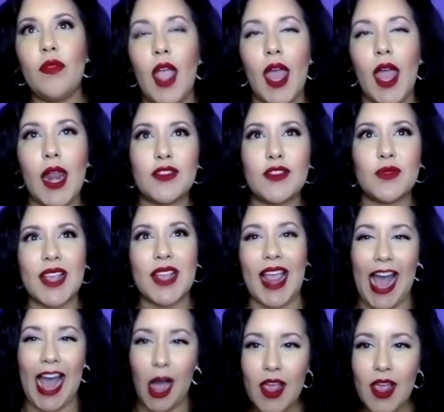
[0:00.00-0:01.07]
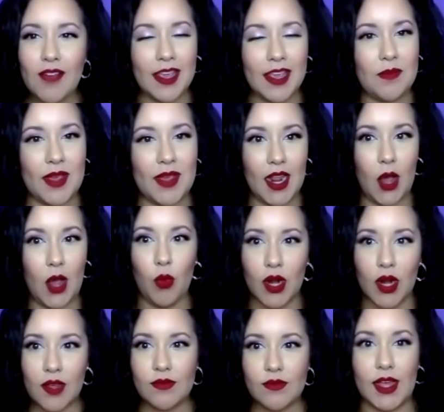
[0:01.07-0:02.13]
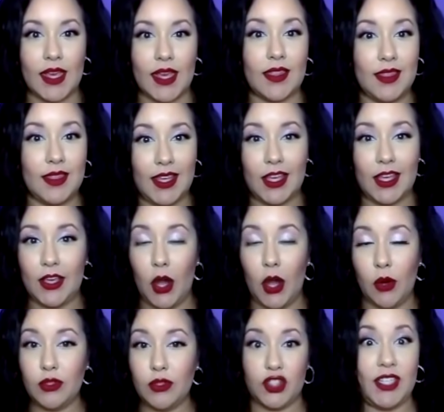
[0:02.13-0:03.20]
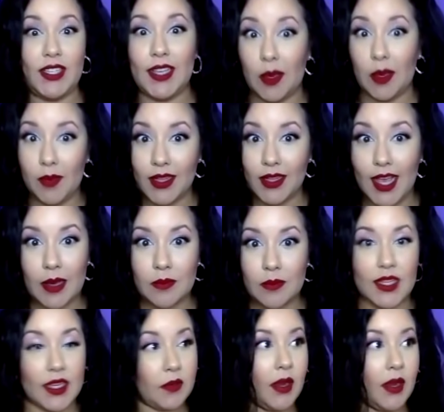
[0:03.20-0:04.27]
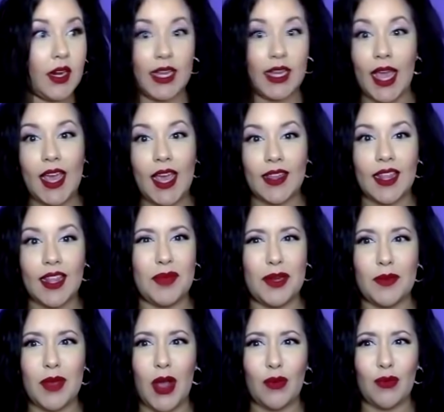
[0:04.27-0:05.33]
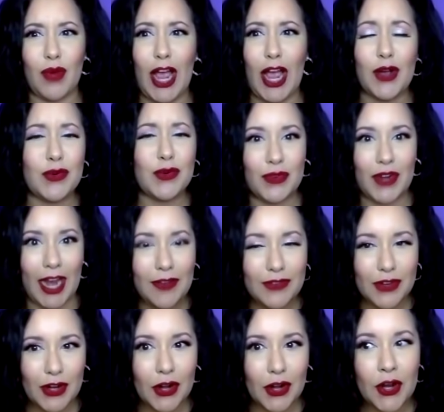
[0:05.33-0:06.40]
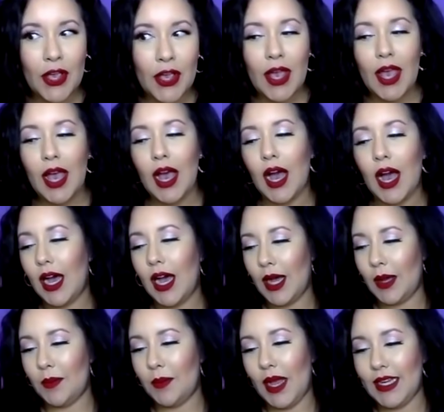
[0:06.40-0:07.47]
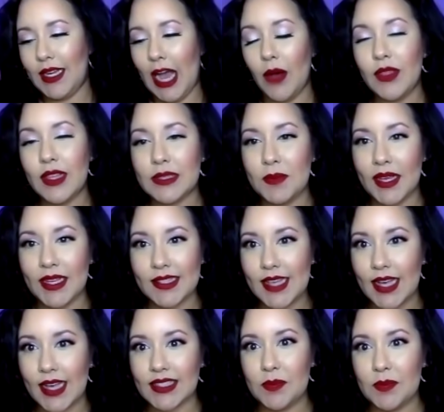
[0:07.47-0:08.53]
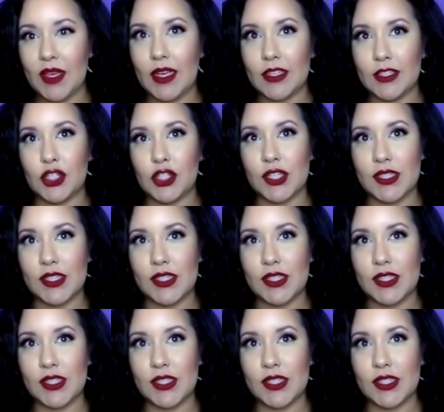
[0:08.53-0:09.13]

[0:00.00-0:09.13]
And I just was like, how have they been one of like the OG MLMs, like Mary Kay, that have been around forever? And now this makes sense, because they're